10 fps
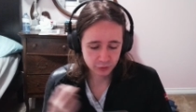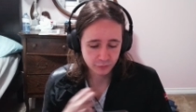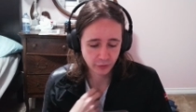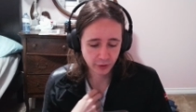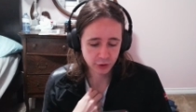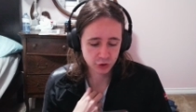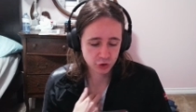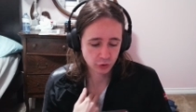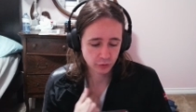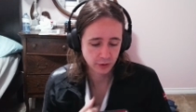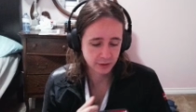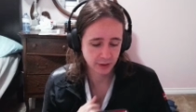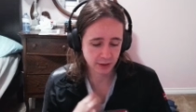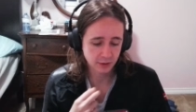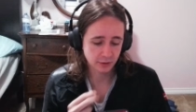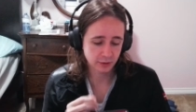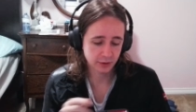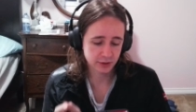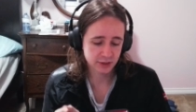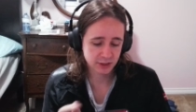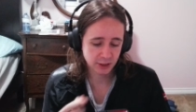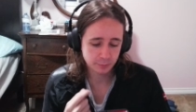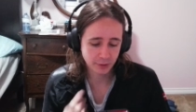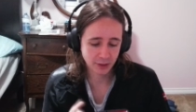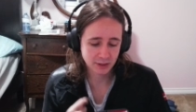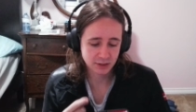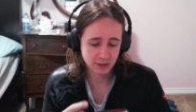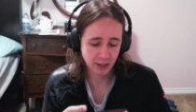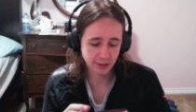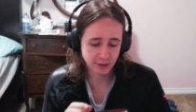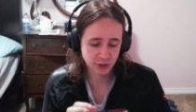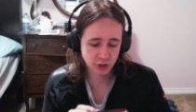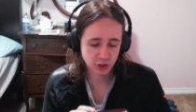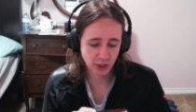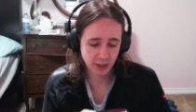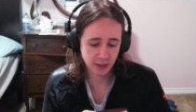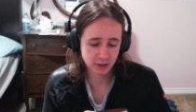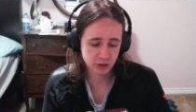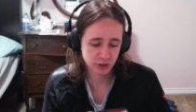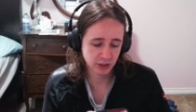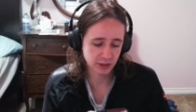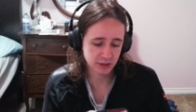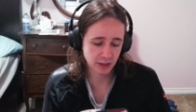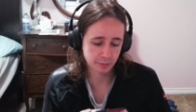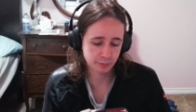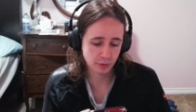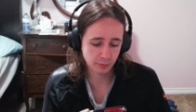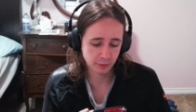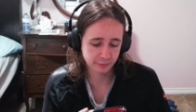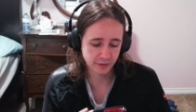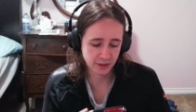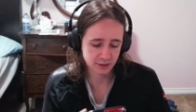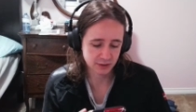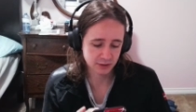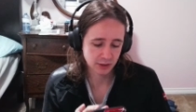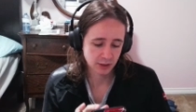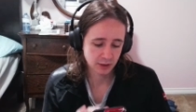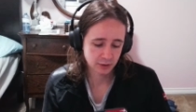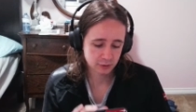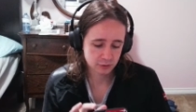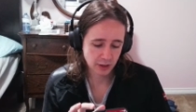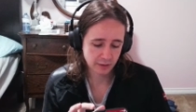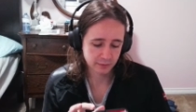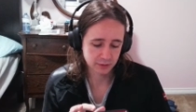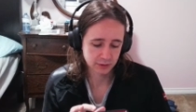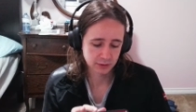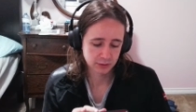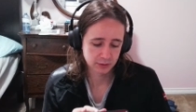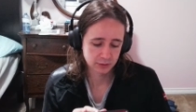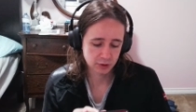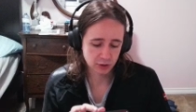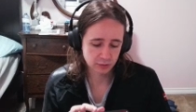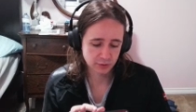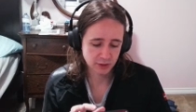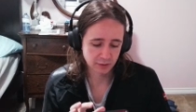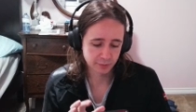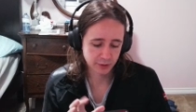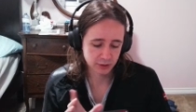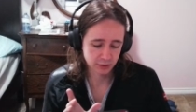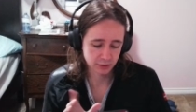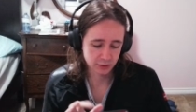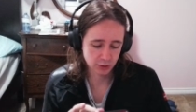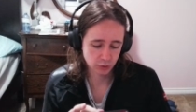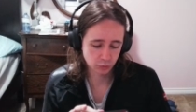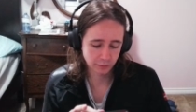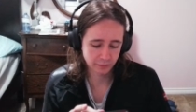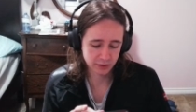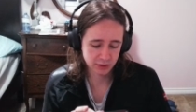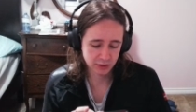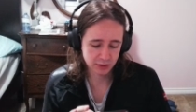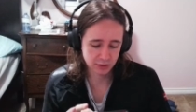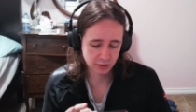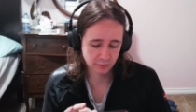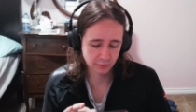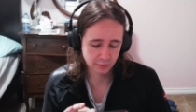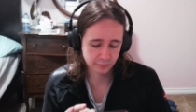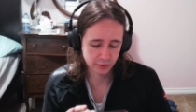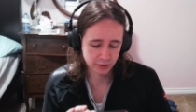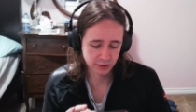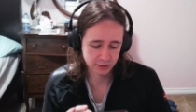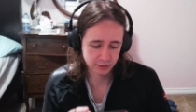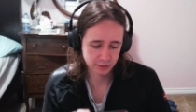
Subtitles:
for ensuring that the seat belts and child seats are properly fastened? The driver, children themselves, passengers, whoever sits in the front seat.